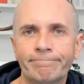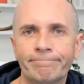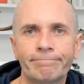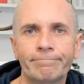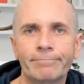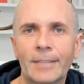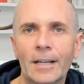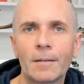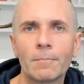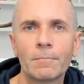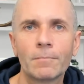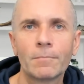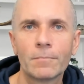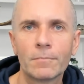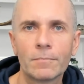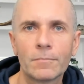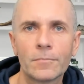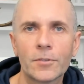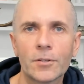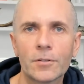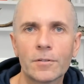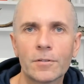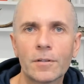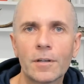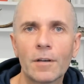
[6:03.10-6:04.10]
yeah,
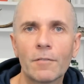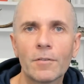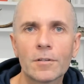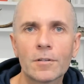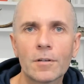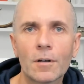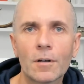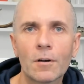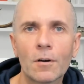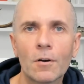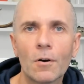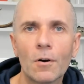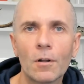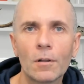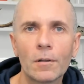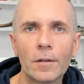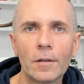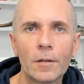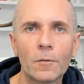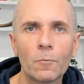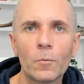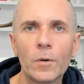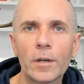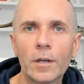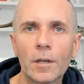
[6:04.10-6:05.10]
just give us a call
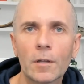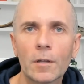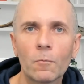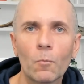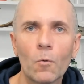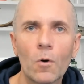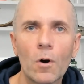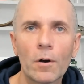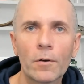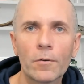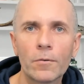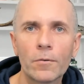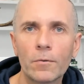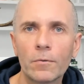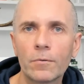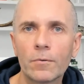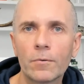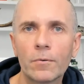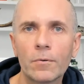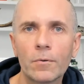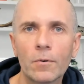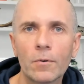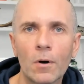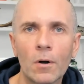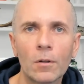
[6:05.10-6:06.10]
and we can walk you
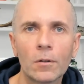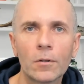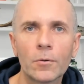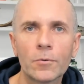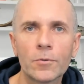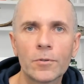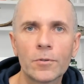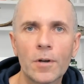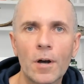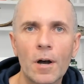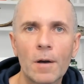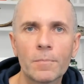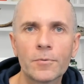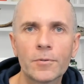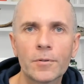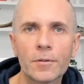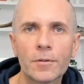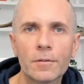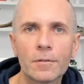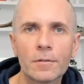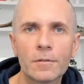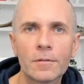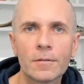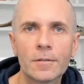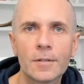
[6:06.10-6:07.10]
through all those
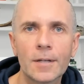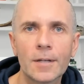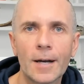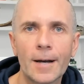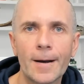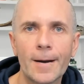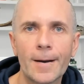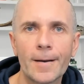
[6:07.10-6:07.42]
options.